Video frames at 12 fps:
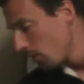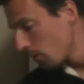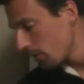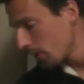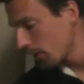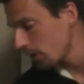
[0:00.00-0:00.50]

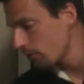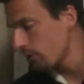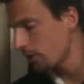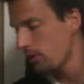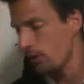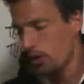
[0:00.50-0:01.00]
we're going to
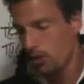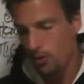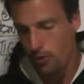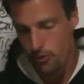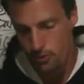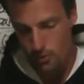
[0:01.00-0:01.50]
continue to
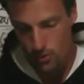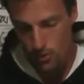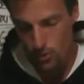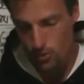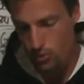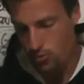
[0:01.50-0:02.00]
go
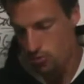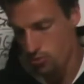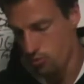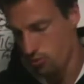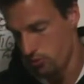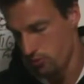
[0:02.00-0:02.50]

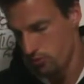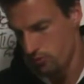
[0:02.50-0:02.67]
through